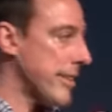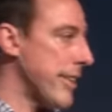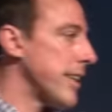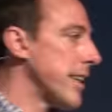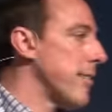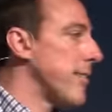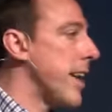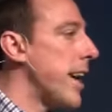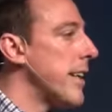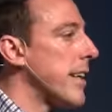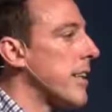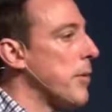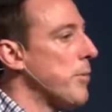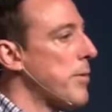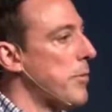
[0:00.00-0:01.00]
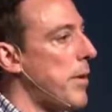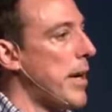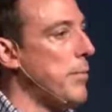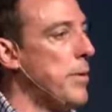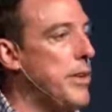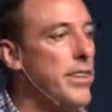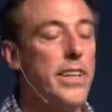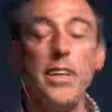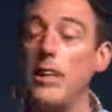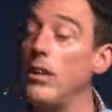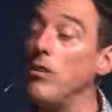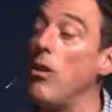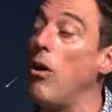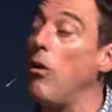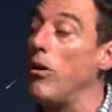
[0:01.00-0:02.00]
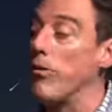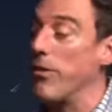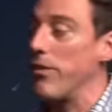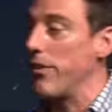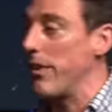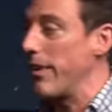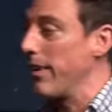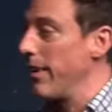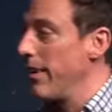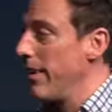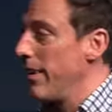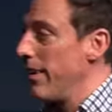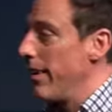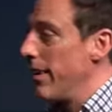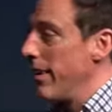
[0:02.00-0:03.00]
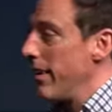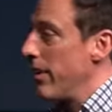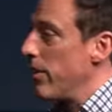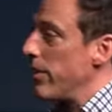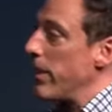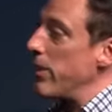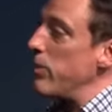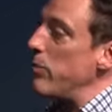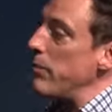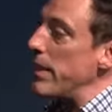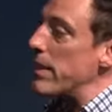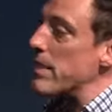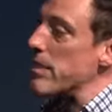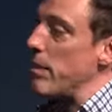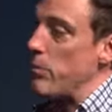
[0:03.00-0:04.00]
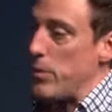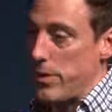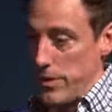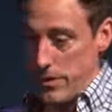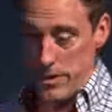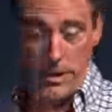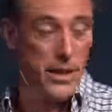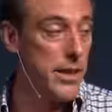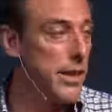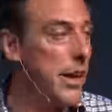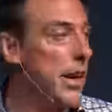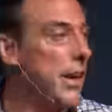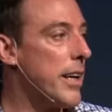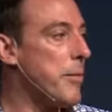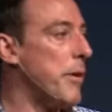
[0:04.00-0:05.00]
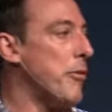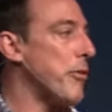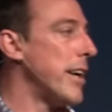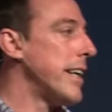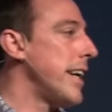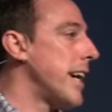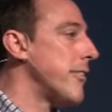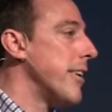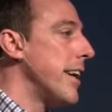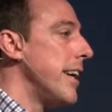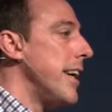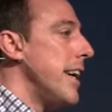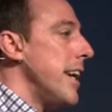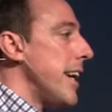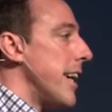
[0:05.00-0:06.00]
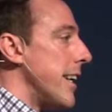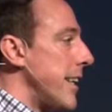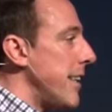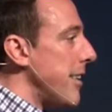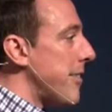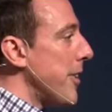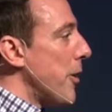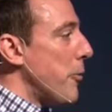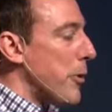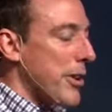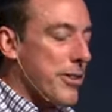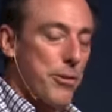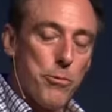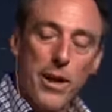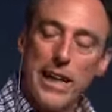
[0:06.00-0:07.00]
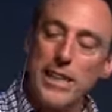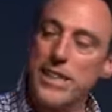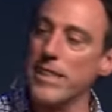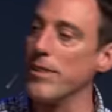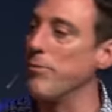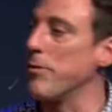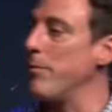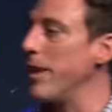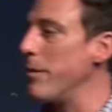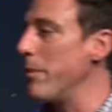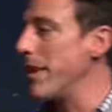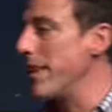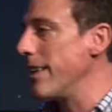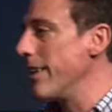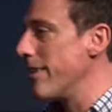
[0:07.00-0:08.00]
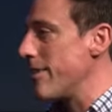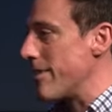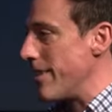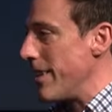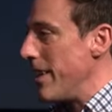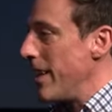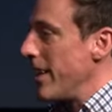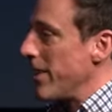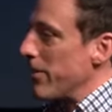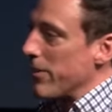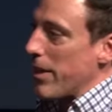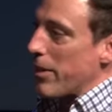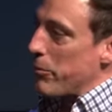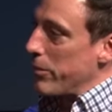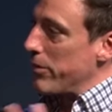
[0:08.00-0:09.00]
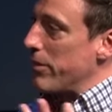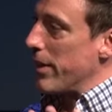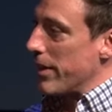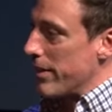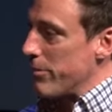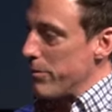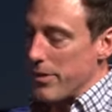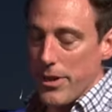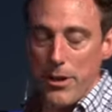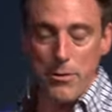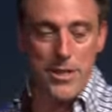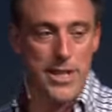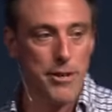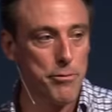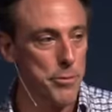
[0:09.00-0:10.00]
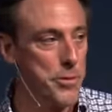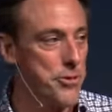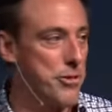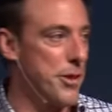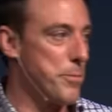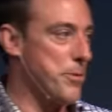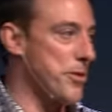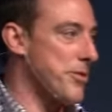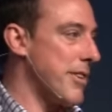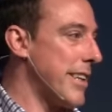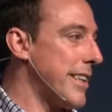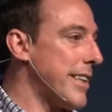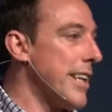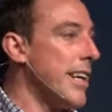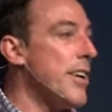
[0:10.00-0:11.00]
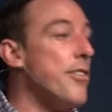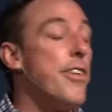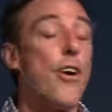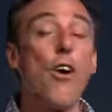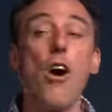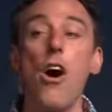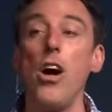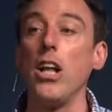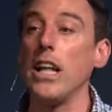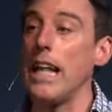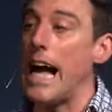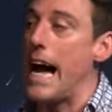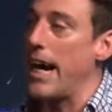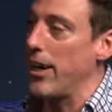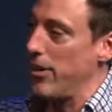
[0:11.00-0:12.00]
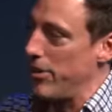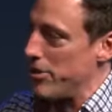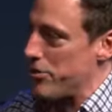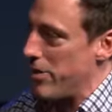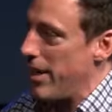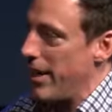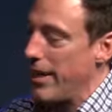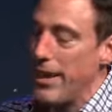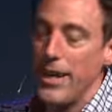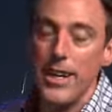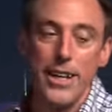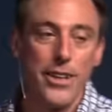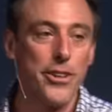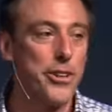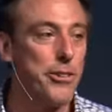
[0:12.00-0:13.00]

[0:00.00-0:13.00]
I think of that. That comes to mind. But you think you know everything. You know, and then you meet someone, like my friend Ed, right? And he's worked in Washington for many, many years. And, you know, like we, like we said from the scriptures, right? They're all liars, right? You know,